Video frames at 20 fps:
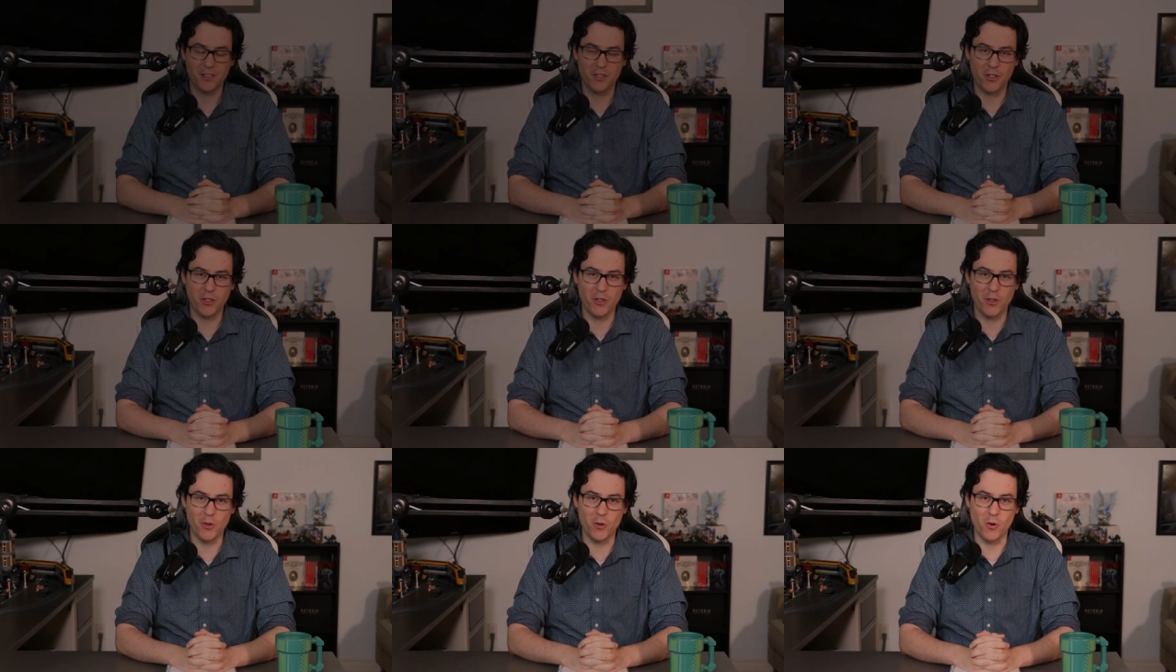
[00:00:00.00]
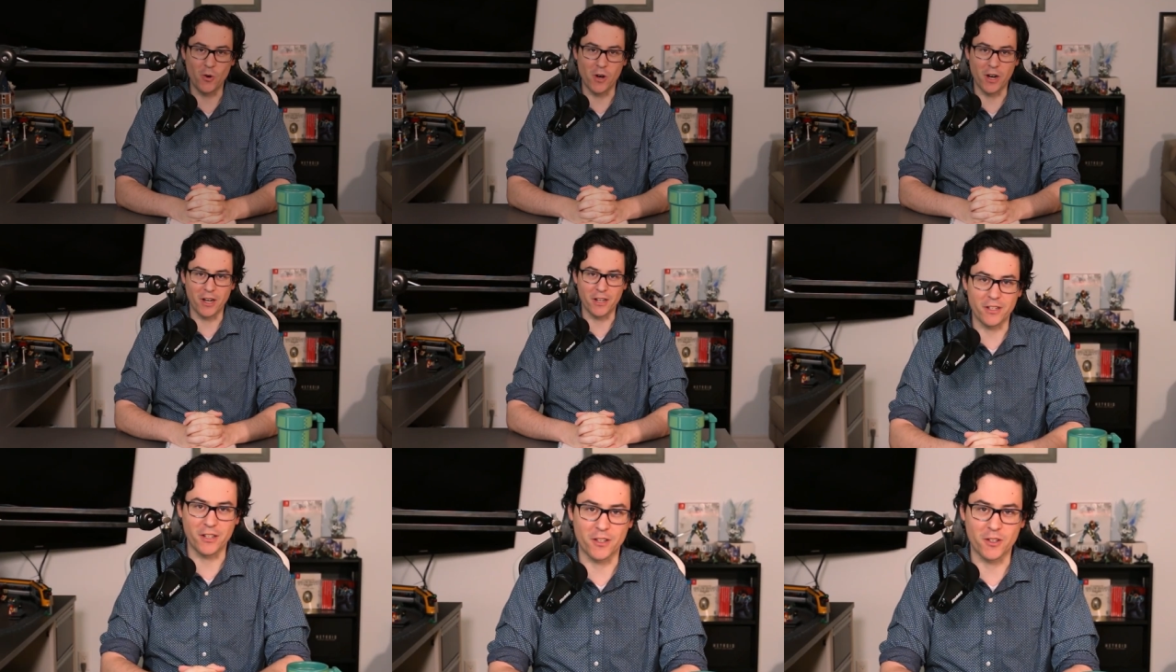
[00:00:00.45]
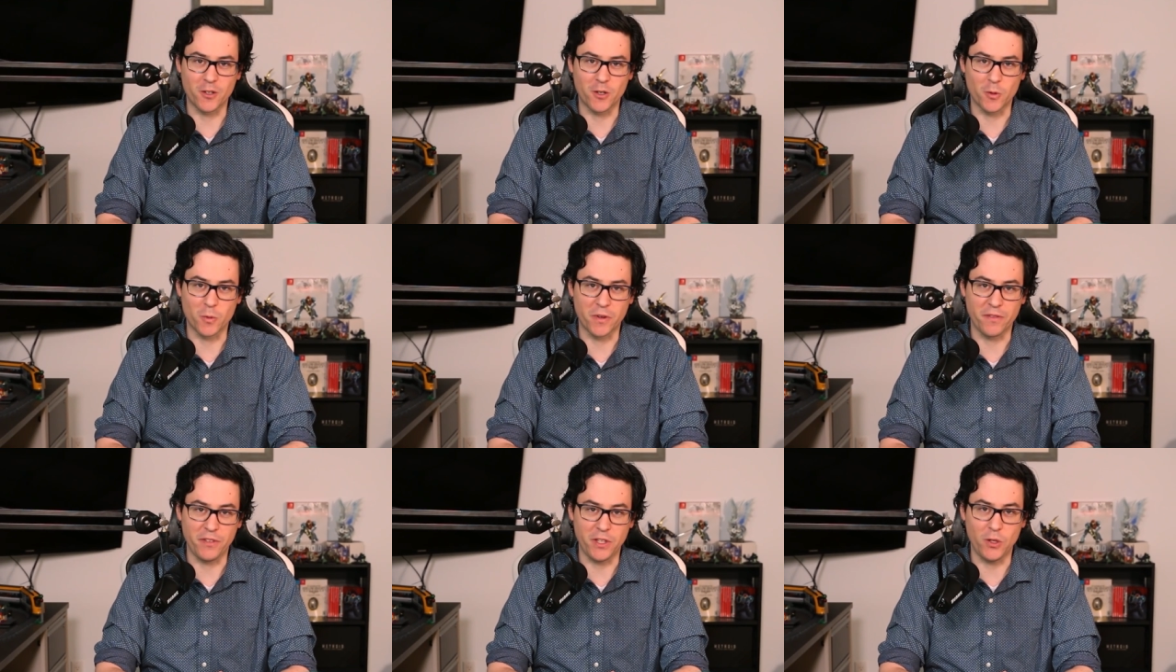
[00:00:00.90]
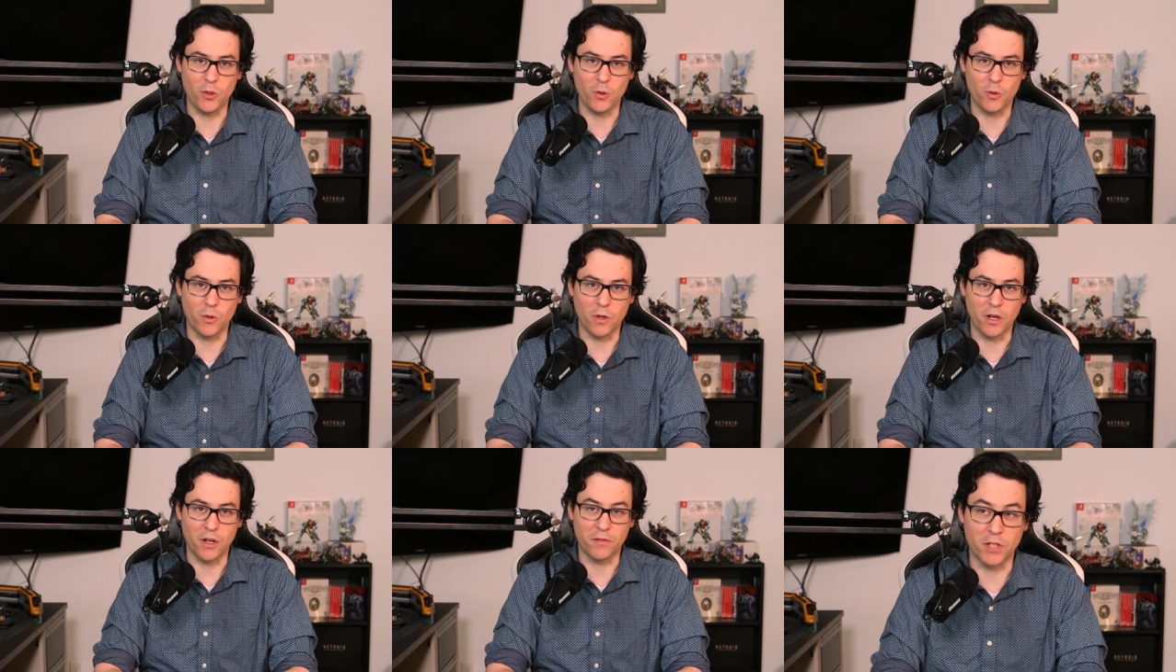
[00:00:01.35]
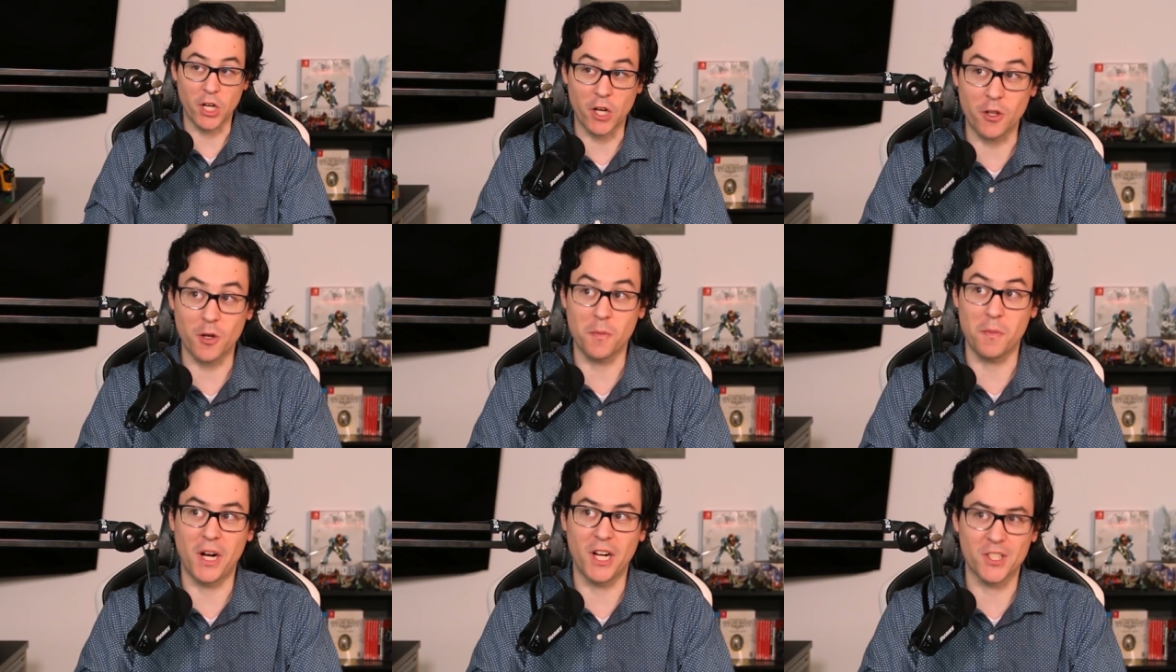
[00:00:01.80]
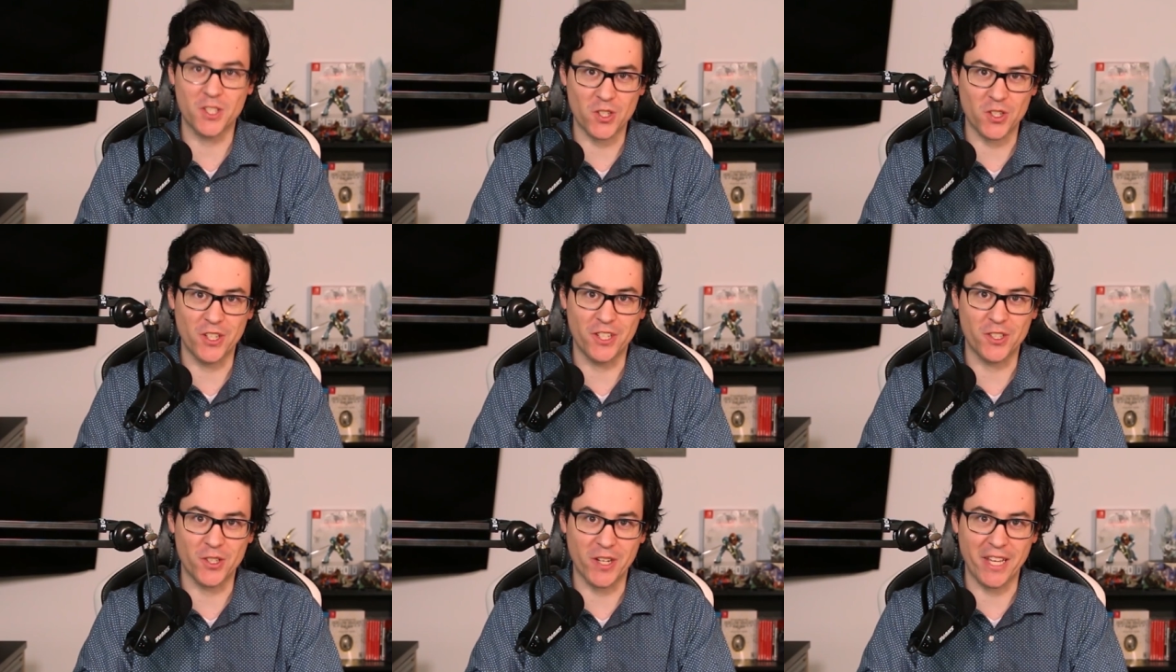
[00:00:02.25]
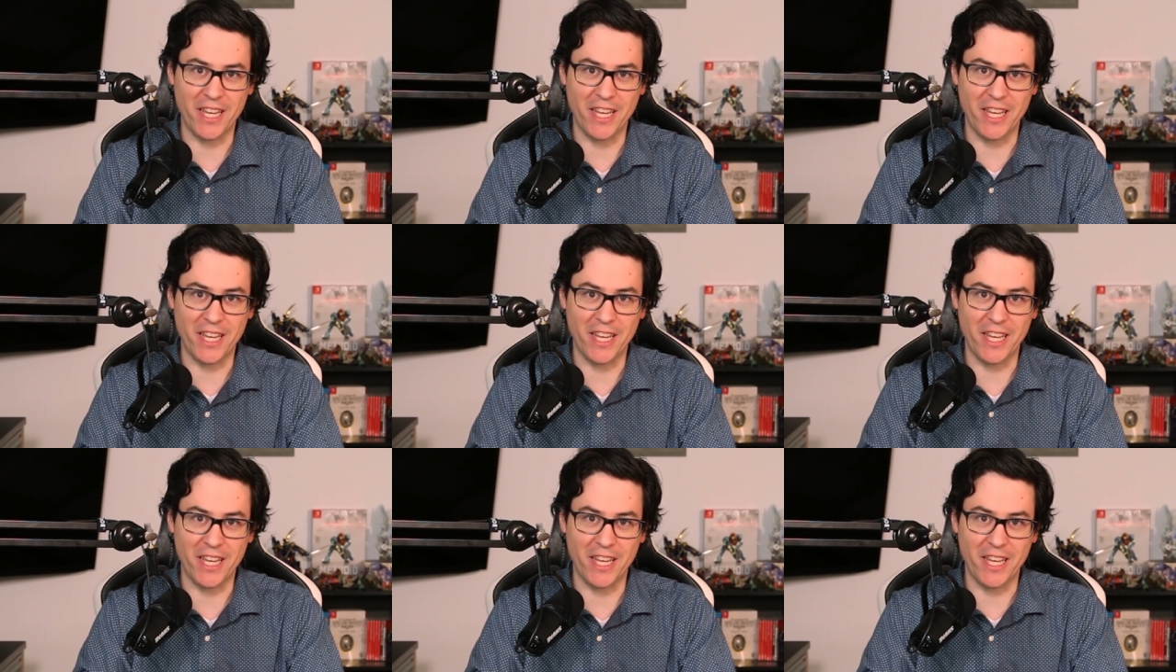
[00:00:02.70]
to another review of another Monster Hunter